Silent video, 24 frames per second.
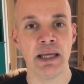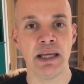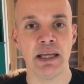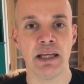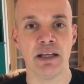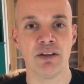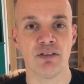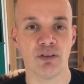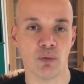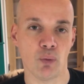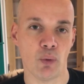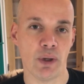
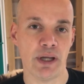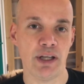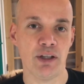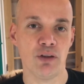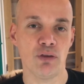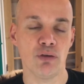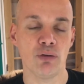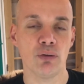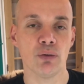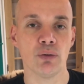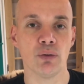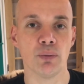It's a way
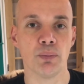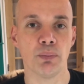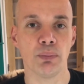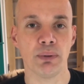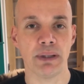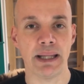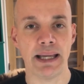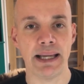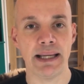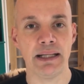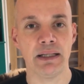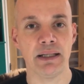to
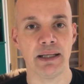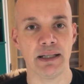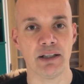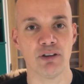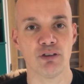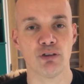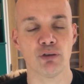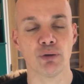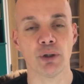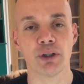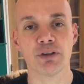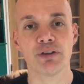plan and
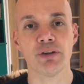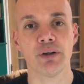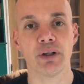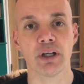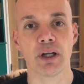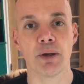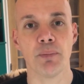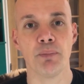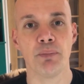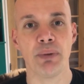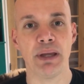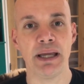structure a
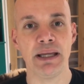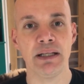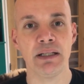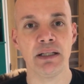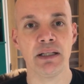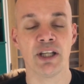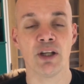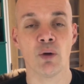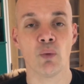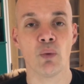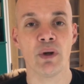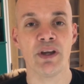campaign
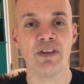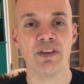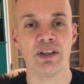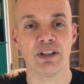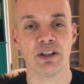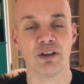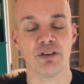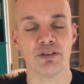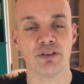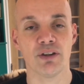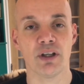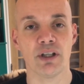in a way that
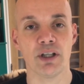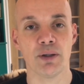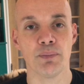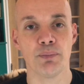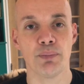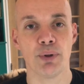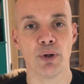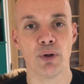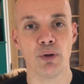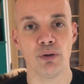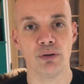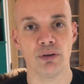does not
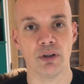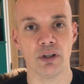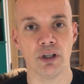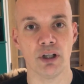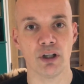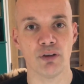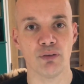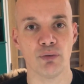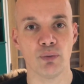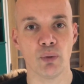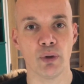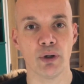impose a lot
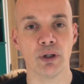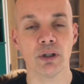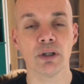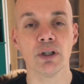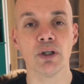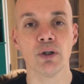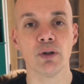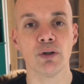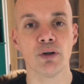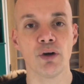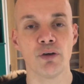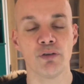of
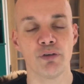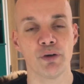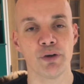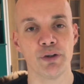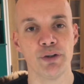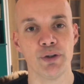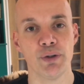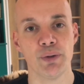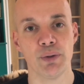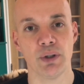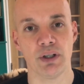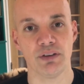workload for
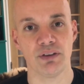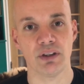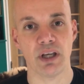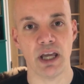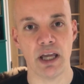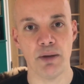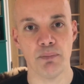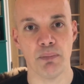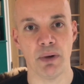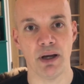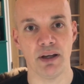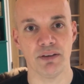you as a
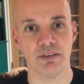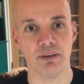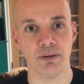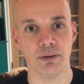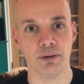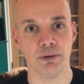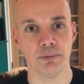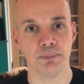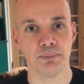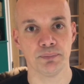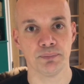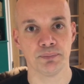game master.